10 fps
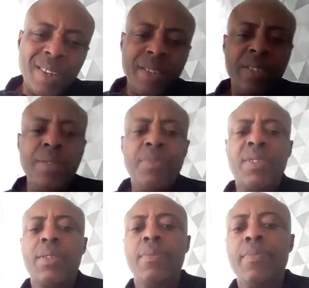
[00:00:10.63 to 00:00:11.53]
It
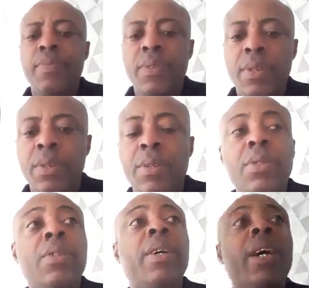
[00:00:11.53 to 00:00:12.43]
seems
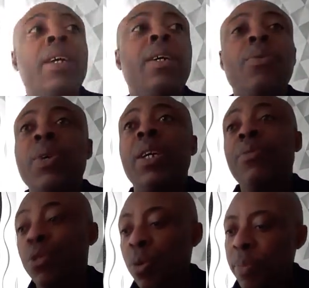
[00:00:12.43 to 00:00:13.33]
say Ghana, we give
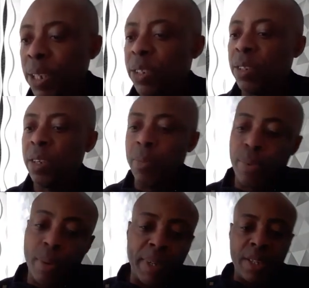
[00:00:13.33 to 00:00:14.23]
so much
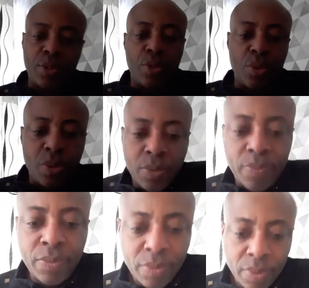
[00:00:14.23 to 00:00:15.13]
prominence to
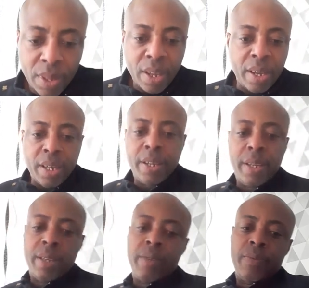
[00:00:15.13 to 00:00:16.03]

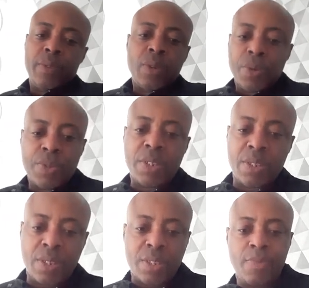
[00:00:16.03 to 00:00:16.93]
any
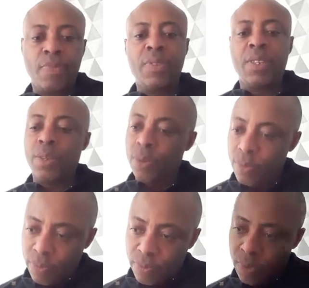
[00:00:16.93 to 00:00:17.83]
nonsense, you know,
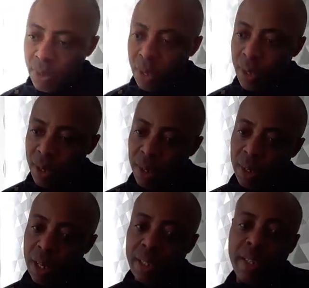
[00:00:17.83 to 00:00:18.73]

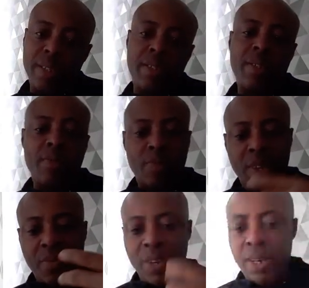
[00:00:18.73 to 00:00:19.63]
that has
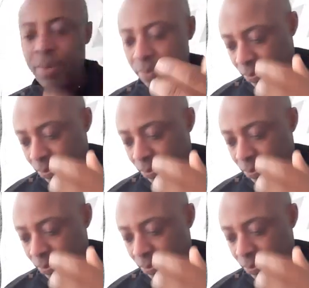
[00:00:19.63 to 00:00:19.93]
given